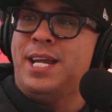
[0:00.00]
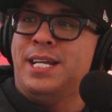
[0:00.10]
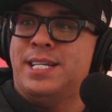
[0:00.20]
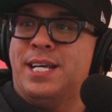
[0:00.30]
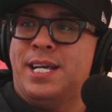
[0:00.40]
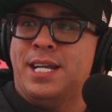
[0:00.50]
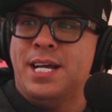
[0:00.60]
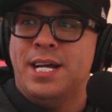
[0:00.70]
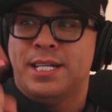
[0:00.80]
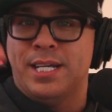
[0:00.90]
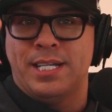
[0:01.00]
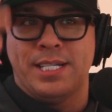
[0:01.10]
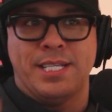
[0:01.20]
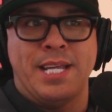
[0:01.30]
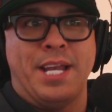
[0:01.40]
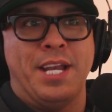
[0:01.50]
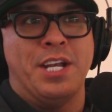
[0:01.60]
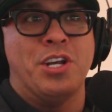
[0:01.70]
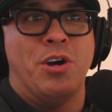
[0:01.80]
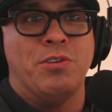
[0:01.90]
he did to send it
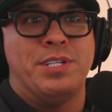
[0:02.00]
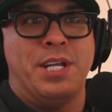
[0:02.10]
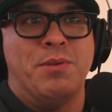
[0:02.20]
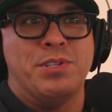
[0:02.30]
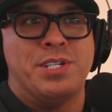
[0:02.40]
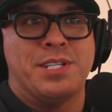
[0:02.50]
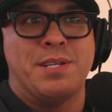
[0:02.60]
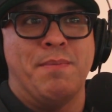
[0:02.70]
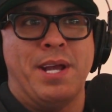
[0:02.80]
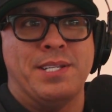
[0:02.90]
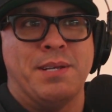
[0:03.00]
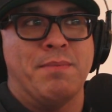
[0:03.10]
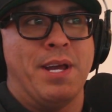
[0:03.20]
into OT was just amazing,